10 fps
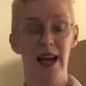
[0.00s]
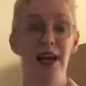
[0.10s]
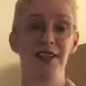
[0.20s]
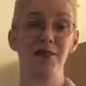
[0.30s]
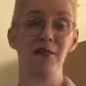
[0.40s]

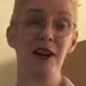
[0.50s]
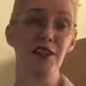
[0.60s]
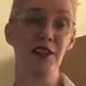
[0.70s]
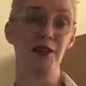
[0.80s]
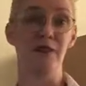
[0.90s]
As St.
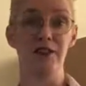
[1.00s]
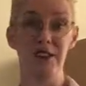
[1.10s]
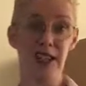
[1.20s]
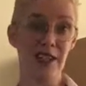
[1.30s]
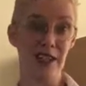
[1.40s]
Francis of
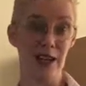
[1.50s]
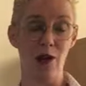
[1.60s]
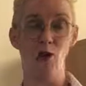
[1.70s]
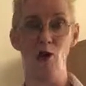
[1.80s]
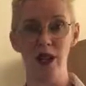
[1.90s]
Assisi
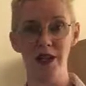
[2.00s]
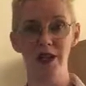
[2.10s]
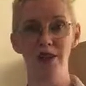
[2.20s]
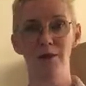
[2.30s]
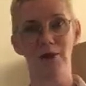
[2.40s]

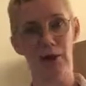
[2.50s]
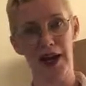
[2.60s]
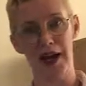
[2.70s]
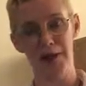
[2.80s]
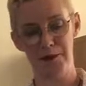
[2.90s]
once prayed,
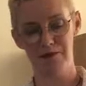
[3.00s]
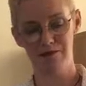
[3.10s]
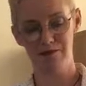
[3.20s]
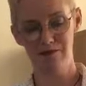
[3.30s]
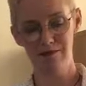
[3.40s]

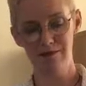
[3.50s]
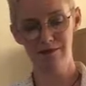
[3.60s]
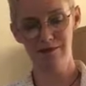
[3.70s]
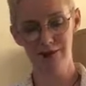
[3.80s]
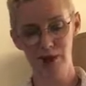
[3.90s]

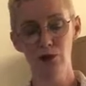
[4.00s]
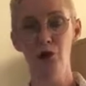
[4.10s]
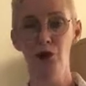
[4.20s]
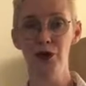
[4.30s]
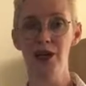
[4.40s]

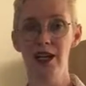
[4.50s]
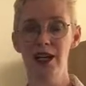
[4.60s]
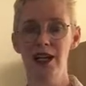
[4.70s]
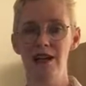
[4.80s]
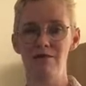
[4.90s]
Lord,
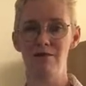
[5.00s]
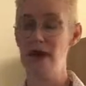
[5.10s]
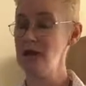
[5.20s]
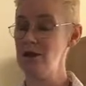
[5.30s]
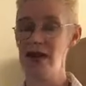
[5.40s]

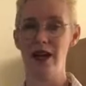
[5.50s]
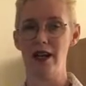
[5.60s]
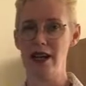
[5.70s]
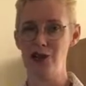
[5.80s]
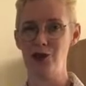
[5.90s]
make me an
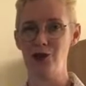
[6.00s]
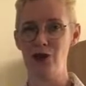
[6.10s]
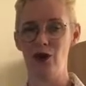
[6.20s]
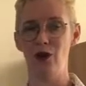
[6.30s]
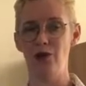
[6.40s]

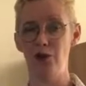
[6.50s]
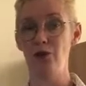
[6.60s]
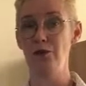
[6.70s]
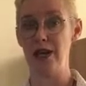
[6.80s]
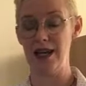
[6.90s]
instrument of
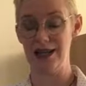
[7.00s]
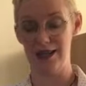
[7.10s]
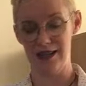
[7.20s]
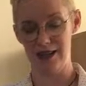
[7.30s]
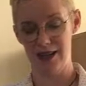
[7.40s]
your
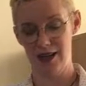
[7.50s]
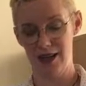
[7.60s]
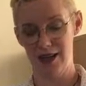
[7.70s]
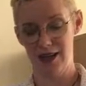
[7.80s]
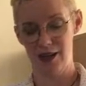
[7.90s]
peace.
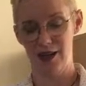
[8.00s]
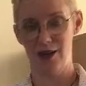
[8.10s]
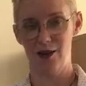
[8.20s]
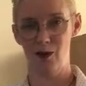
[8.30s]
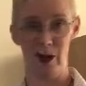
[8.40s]

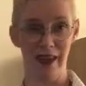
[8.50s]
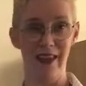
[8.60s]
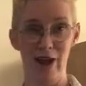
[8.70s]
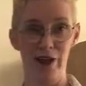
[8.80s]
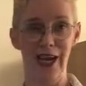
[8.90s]
Where
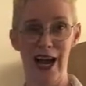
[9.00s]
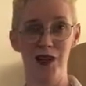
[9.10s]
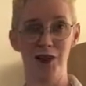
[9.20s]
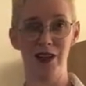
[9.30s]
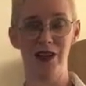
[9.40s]
there is
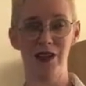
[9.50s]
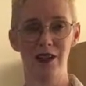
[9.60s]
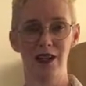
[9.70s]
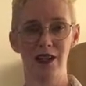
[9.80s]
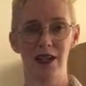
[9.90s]
hatred,
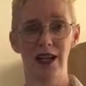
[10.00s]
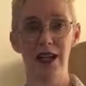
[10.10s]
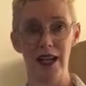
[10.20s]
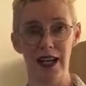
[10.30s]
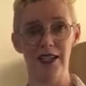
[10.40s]

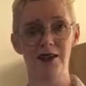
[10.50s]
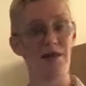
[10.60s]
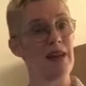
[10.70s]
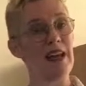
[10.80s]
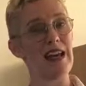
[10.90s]
let
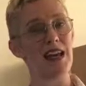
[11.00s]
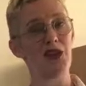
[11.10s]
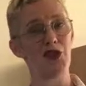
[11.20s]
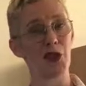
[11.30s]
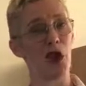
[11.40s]
me
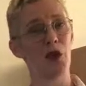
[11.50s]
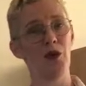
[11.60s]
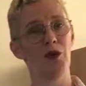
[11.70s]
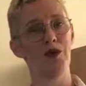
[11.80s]
sow